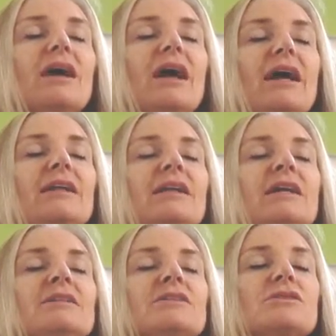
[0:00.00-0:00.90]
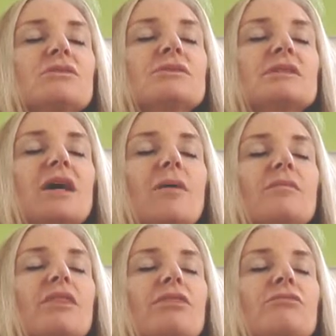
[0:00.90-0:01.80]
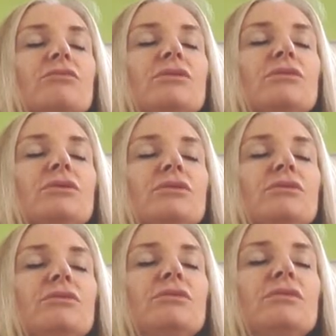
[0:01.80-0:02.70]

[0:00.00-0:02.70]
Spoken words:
And let source come through you